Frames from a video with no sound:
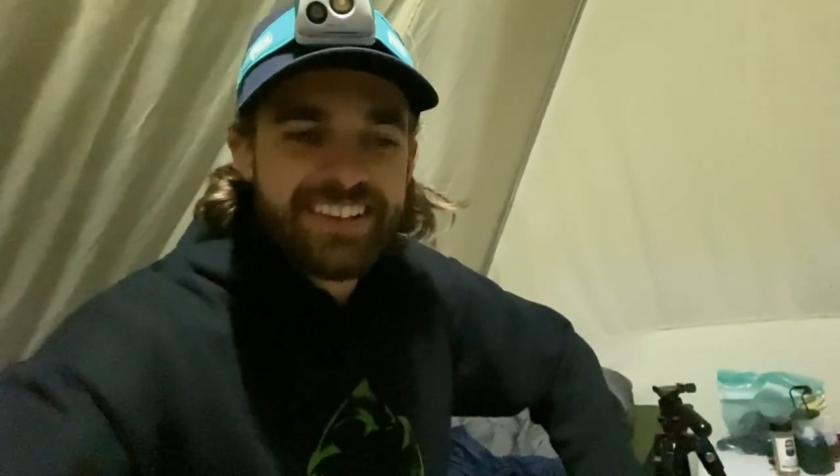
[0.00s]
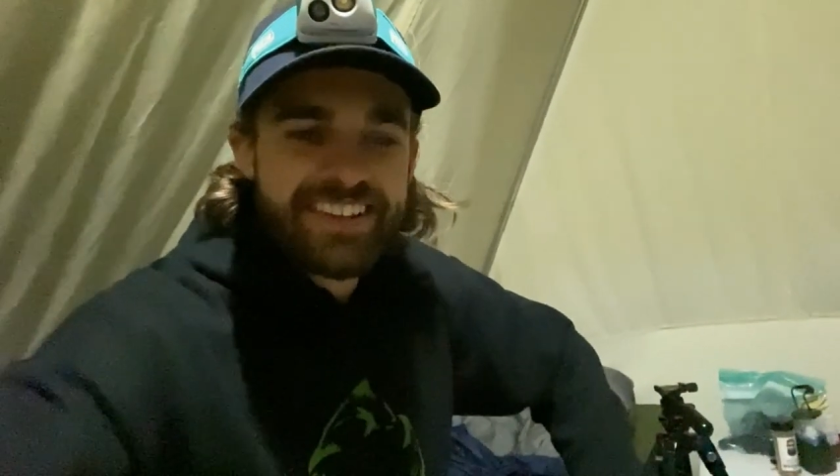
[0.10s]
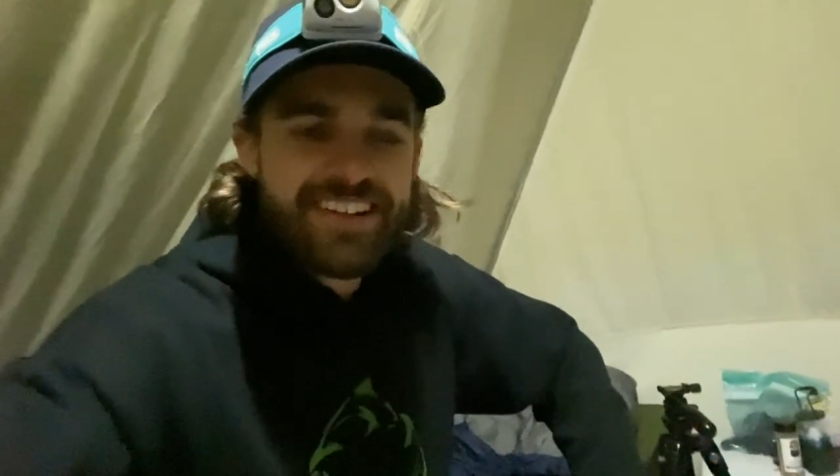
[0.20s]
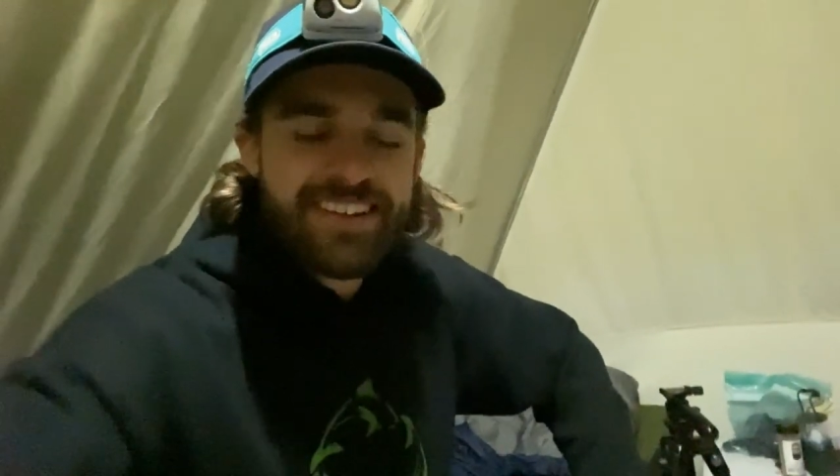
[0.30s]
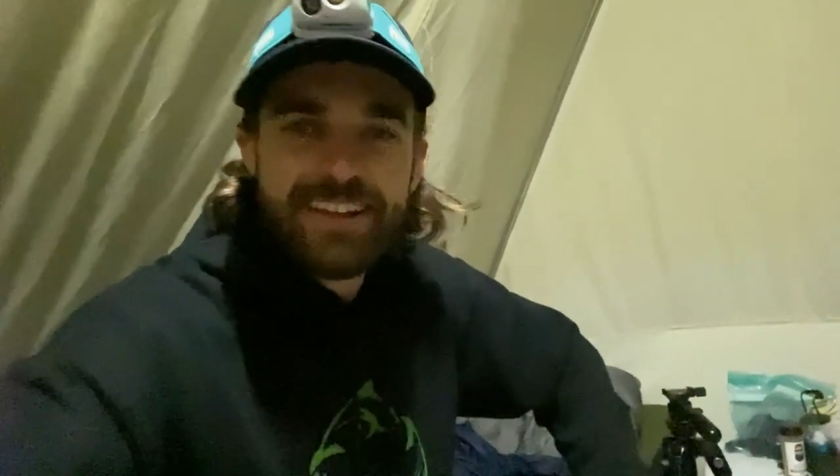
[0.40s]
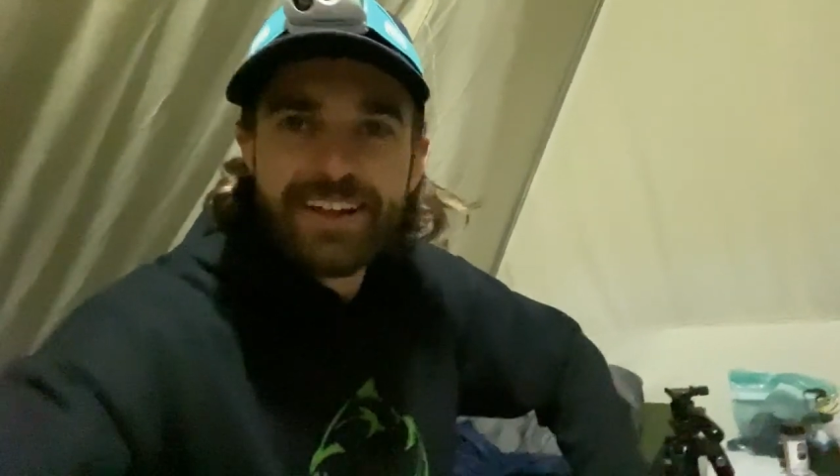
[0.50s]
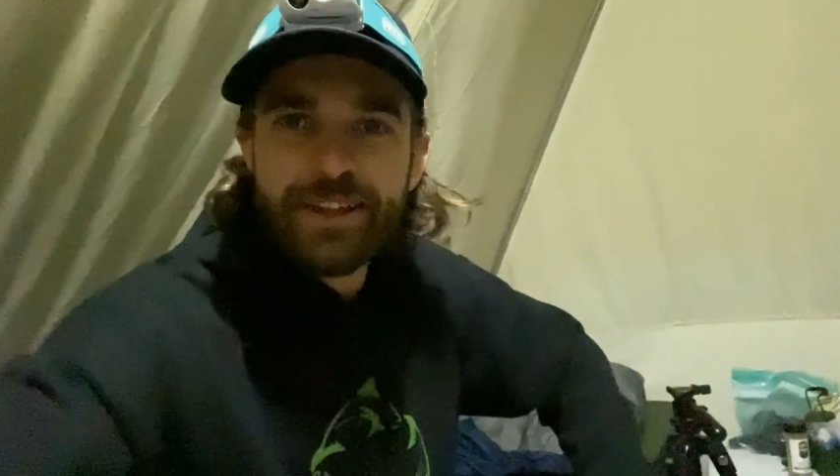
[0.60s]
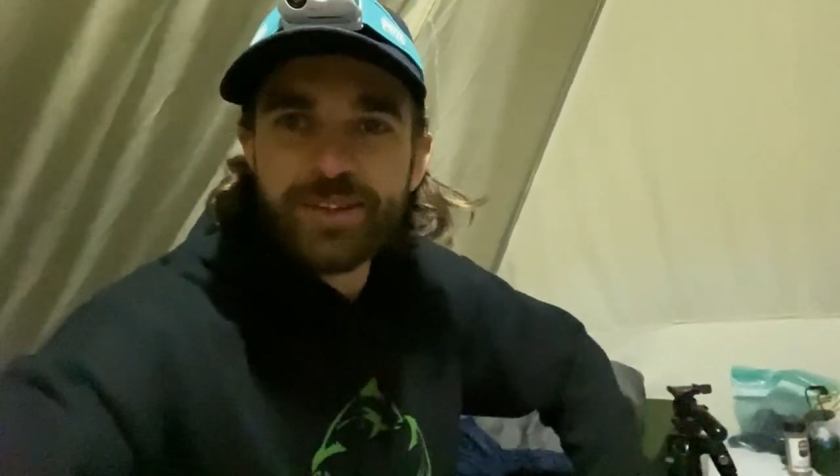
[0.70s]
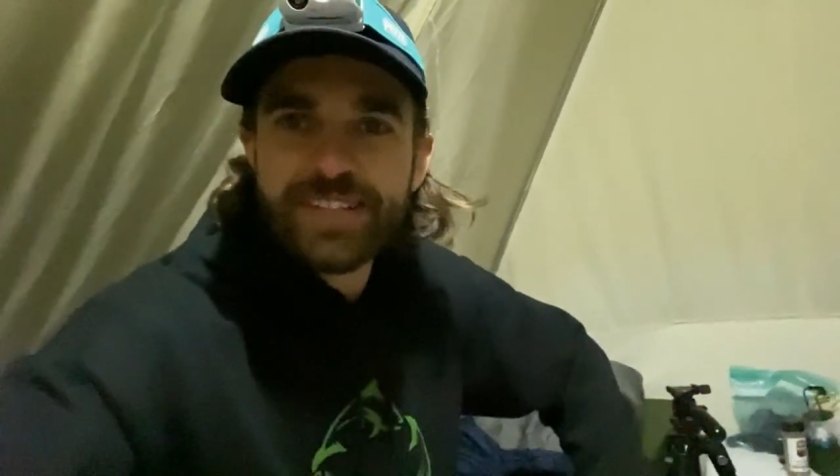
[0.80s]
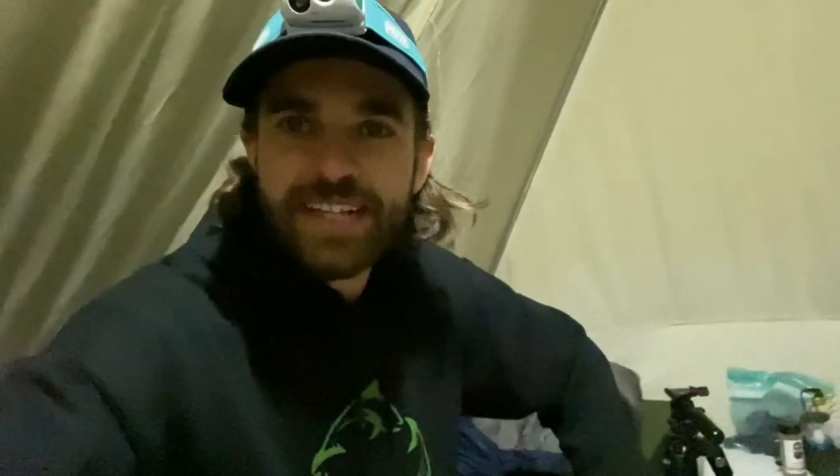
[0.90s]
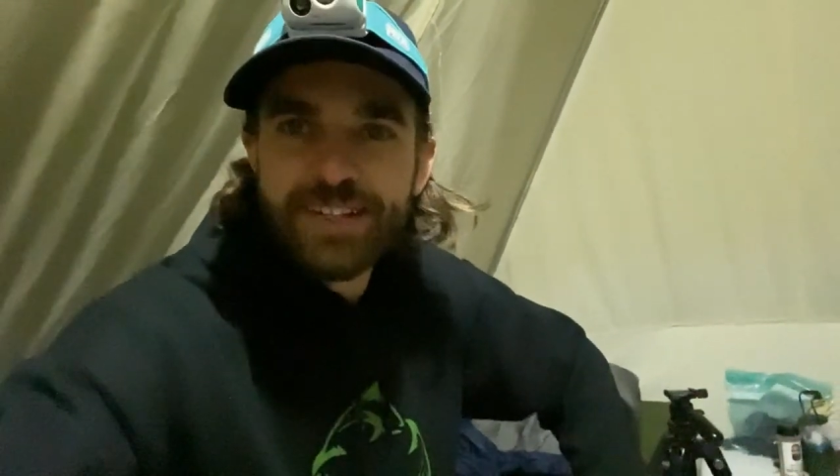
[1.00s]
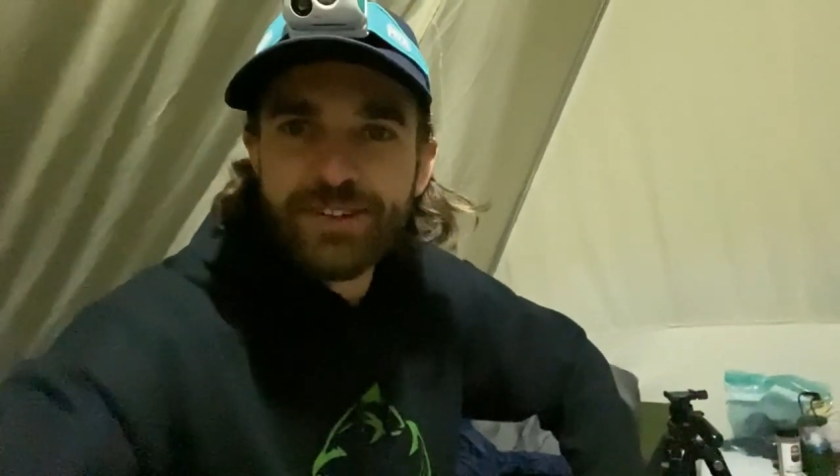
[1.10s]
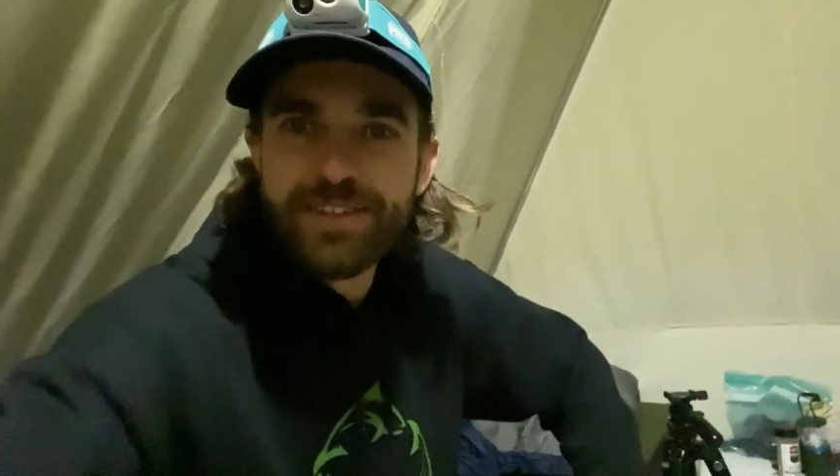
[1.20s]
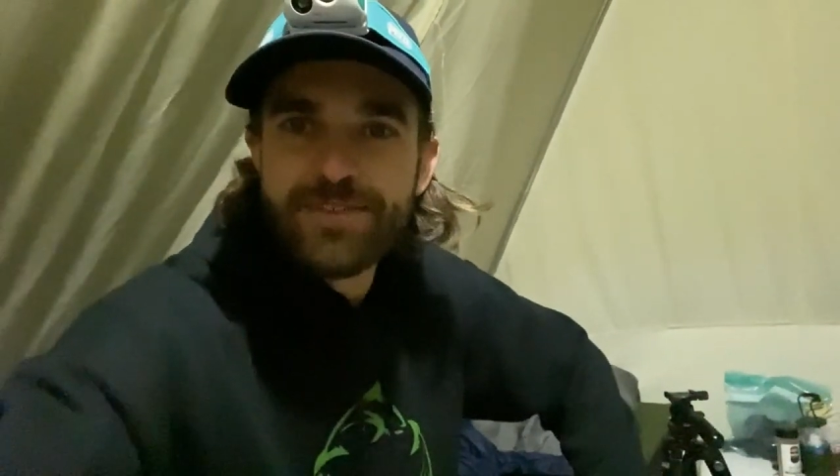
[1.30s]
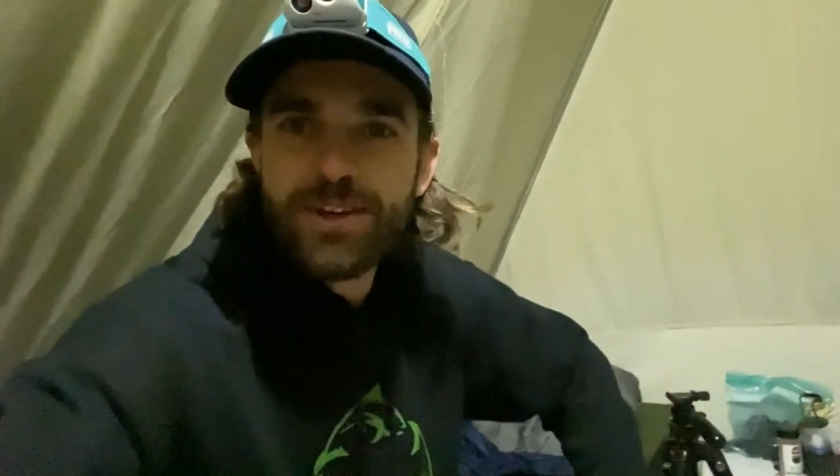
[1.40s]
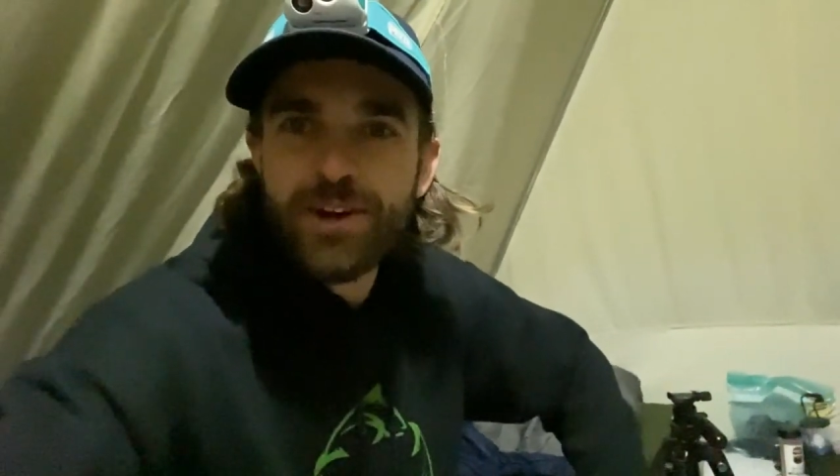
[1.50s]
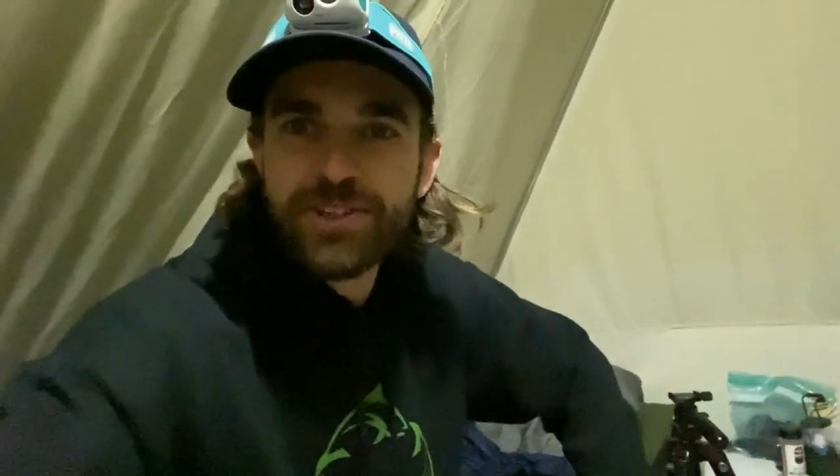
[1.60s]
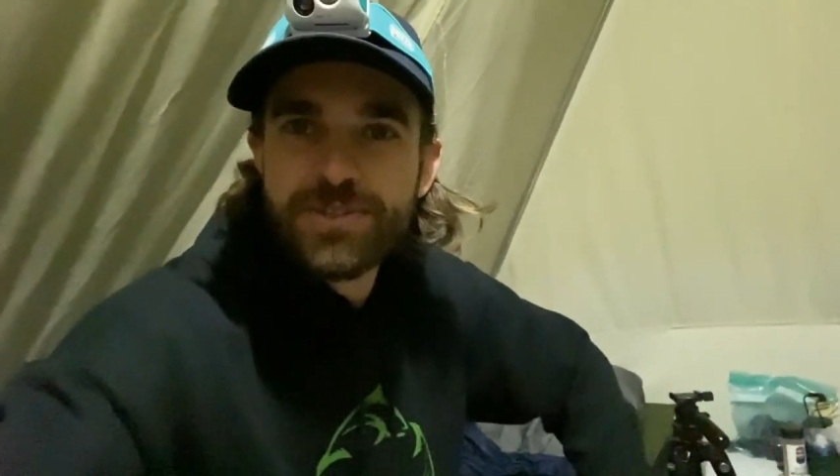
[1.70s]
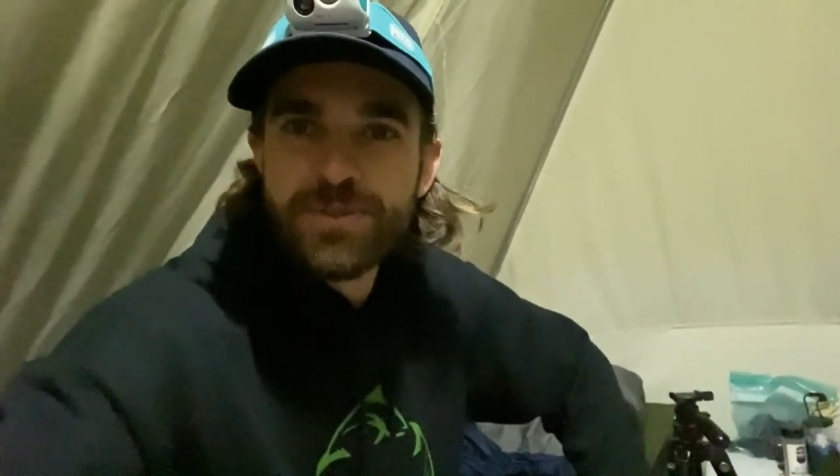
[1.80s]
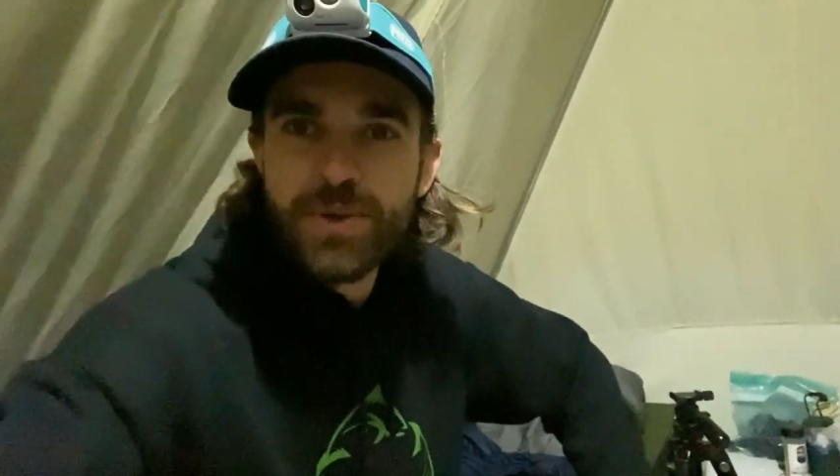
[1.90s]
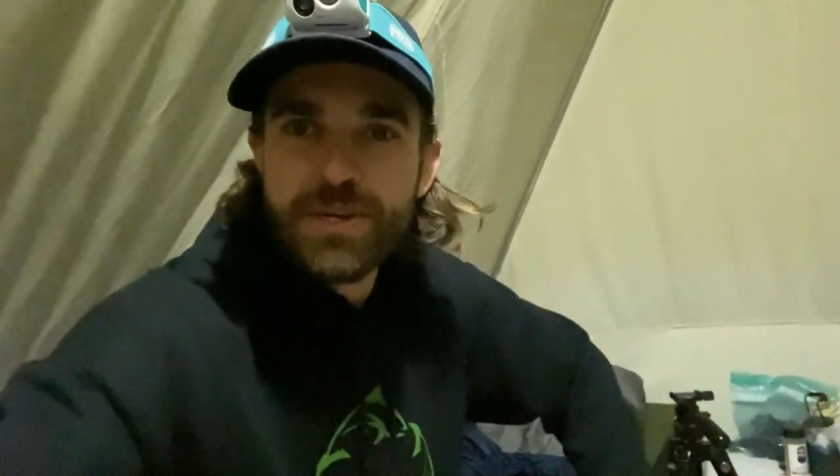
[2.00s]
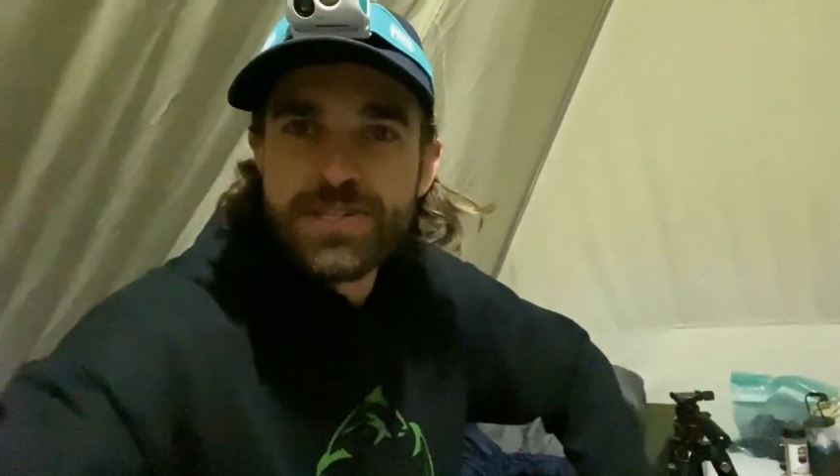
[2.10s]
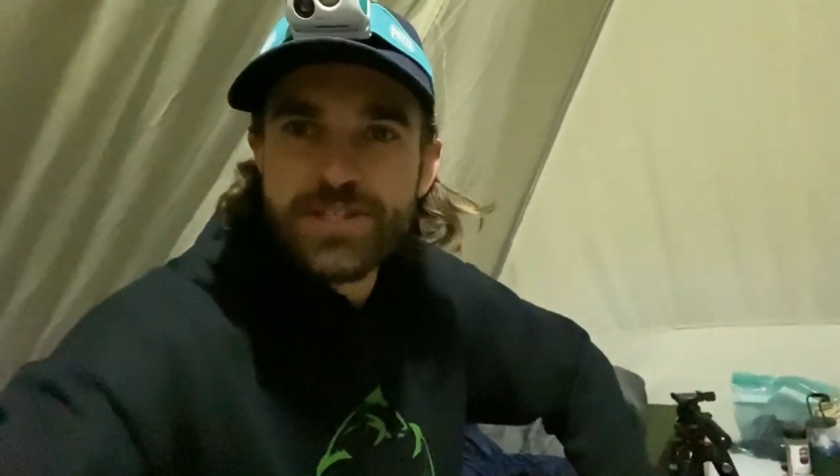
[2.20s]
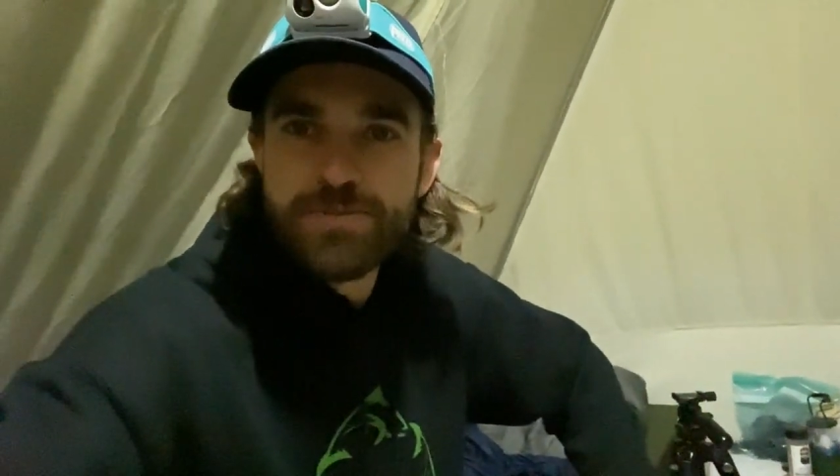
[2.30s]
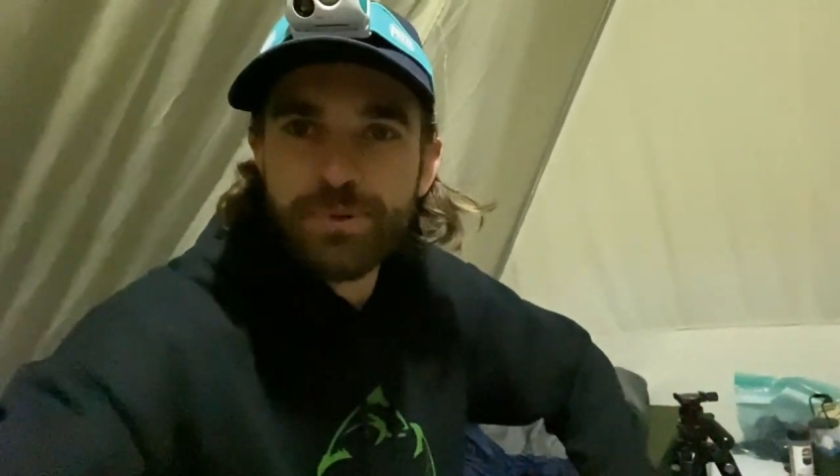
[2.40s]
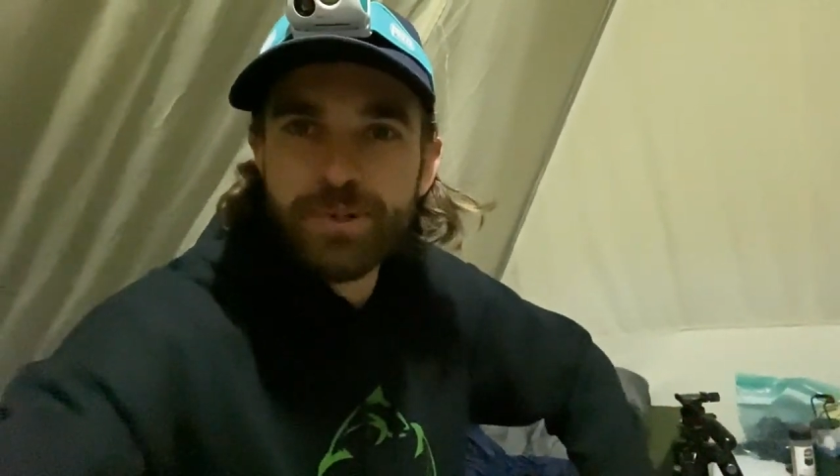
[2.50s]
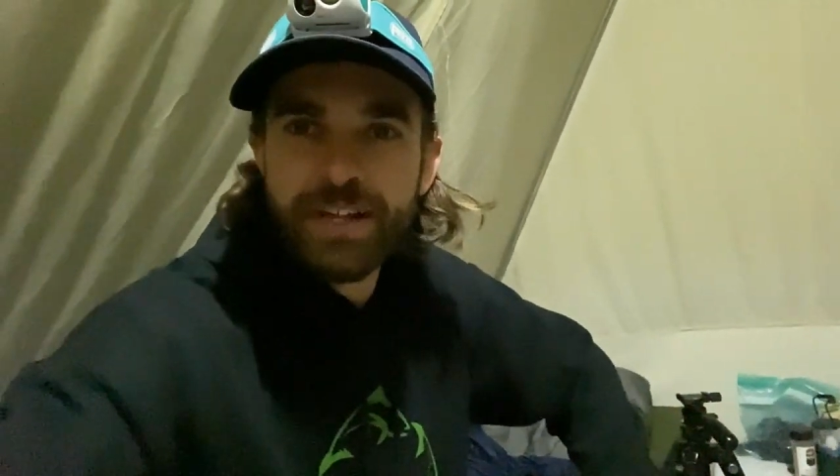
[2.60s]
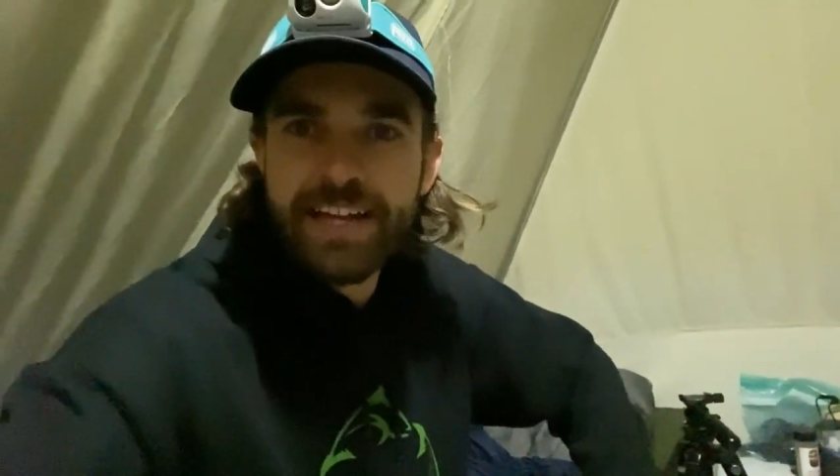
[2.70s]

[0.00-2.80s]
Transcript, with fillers: a little technical difficulties with the Chris's spool.